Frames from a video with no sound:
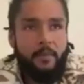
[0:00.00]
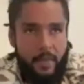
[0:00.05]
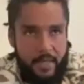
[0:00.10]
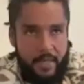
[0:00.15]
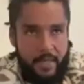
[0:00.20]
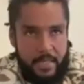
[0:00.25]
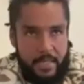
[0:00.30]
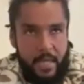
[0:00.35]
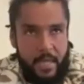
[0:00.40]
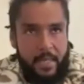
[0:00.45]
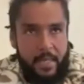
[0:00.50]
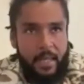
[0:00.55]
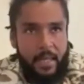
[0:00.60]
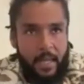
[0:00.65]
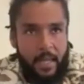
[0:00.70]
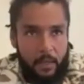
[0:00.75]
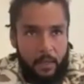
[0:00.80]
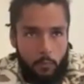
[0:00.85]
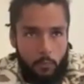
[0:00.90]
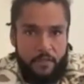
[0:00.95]
say that
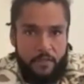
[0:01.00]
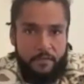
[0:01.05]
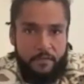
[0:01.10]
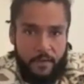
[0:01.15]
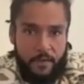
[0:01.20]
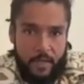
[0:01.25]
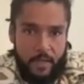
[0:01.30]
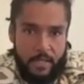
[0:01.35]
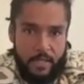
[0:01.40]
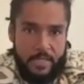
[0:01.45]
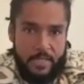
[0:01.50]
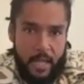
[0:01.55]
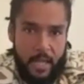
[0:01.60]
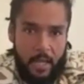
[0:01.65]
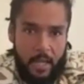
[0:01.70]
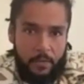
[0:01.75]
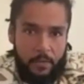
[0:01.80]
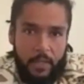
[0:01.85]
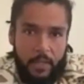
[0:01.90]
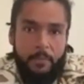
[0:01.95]
it was the first
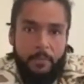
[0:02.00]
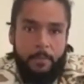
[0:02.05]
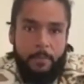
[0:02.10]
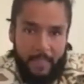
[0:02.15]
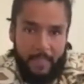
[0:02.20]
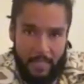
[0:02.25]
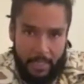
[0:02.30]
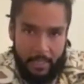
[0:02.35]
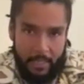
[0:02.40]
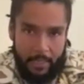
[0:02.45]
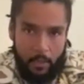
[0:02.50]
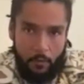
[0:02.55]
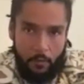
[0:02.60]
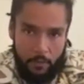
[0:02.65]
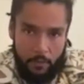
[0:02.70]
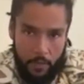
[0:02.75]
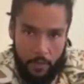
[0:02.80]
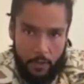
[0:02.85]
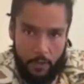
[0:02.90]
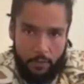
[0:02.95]
sound at the beginning of
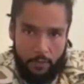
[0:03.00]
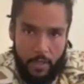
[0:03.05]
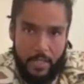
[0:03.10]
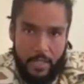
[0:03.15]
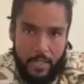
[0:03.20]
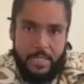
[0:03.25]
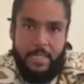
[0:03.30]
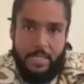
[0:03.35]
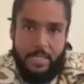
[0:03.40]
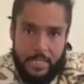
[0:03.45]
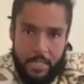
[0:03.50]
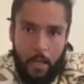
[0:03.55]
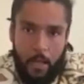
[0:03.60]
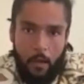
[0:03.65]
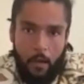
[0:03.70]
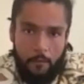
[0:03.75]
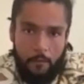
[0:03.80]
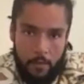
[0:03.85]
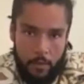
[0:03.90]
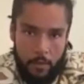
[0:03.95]
the universe, at the
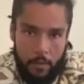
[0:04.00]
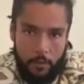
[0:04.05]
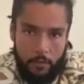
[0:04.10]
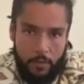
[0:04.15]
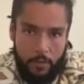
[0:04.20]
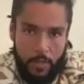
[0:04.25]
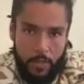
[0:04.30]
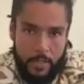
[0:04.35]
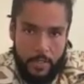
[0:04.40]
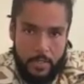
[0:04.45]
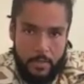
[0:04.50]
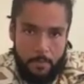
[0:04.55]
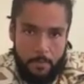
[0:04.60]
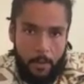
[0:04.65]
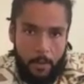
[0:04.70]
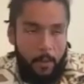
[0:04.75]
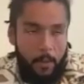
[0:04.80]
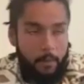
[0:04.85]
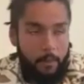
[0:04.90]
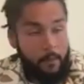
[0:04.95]
start of the universe.
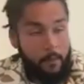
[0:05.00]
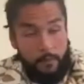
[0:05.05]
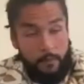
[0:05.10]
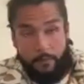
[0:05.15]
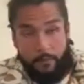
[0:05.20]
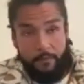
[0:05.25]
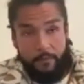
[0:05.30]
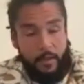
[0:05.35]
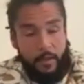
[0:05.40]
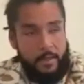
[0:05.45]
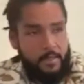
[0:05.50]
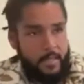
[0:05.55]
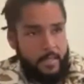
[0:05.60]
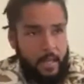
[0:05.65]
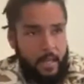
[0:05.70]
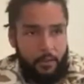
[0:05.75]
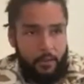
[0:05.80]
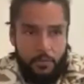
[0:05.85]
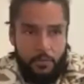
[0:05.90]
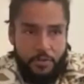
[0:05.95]
But the first
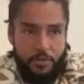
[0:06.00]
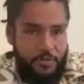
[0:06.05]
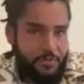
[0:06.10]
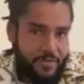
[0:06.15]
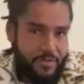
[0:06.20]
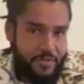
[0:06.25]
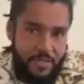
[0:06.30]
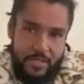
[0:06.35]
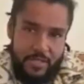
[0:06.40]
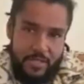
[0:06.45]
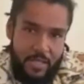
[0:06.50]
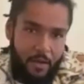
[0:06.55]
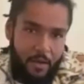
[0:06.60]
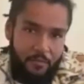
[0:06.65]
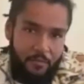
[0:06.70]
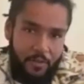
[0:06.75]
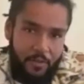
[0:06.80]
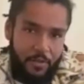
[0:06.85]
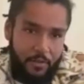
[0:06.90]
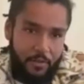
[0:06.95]
sound which was
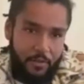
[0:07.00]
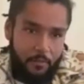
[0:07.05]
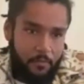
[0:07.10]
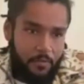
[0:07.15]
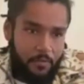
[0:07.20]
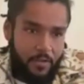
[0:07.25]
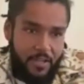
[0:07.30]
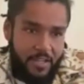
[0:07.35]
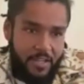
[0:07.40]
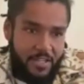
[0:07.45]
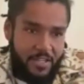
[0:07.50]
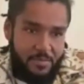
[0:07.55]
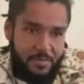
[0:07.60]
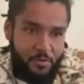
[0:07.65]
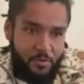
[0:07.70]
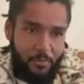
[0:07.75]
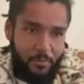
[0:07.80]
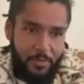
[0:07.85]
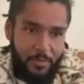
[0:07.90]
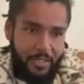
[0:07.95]
discovered is
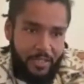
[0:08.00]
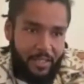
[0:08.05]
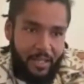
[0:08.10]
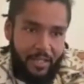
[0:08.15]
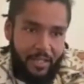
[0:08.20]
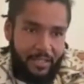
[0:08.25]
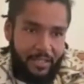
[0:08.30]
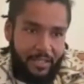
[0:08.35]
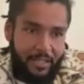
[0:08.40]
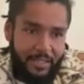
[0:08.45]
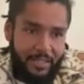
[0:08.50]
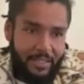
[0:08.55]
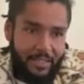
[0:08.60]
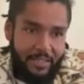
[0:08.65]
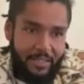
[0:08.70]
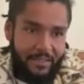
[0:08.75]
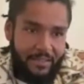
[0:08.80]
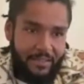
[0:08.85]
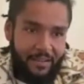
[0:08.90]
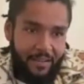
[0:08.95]
probably like,
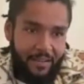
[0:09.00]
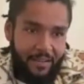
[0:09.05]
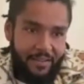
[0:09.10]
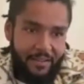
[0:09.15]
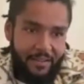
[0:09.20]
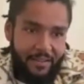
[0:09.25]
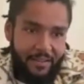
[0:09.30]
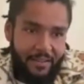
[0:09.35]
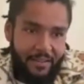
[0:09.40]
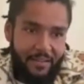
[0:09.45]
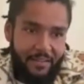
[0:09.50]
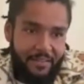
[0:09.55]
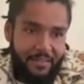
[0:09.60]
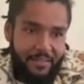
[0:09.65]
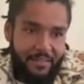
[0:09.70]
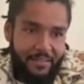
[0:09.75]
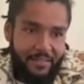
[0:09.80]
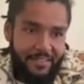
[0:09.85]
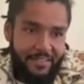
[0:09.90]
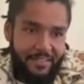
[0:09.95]
I don't know,
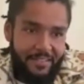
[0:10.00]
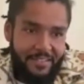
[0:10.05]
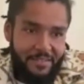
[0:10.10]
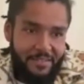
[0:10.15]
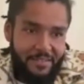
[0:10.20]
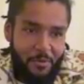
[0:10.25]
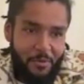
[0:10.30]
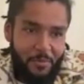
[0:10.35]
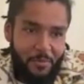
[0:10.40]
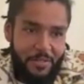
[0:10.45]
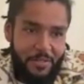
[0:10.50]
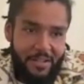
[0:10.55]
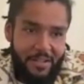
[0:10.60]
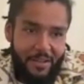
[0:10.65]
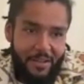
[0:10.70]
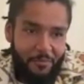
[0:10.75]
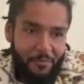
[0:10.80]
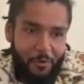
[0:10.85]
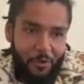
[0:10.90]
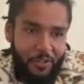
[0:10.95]
probably
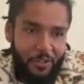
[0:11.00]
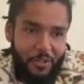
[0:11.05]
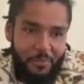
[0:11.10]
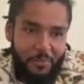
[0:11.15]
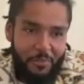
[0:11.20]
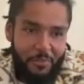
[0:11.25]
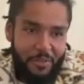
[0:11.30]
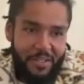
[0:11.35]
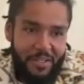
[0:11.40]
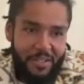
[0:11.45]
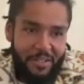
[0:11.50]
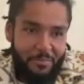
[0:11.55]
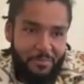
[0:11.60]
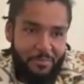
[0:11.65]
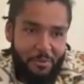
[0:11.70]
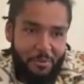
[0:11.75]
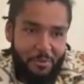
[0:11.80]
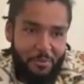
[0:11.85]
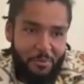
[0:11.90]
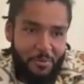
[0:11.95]
what could it be? It could
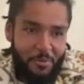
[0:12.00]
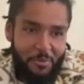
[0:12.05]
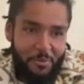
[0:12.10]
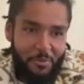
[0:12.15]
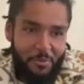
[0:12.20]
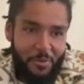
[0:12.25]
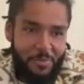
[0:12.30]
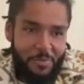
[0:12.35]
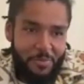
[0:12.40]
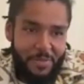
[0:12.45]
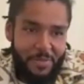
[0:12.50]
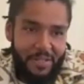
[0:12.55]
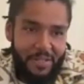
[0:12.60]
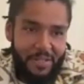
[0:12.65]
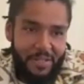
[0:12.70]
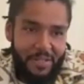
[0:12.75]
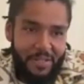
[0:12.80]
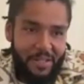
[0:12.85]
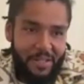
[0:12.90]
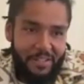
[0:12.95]
probably be like in mother's
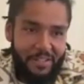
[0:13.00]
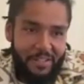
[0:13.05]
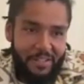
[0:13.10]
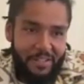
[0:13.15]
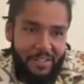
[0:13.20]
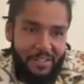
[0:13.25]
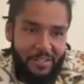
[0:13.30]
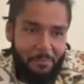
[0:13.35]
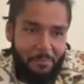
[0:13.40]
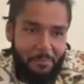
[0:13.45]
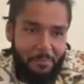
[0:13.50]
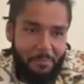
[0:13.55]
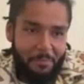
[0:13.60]
heartbeat or something.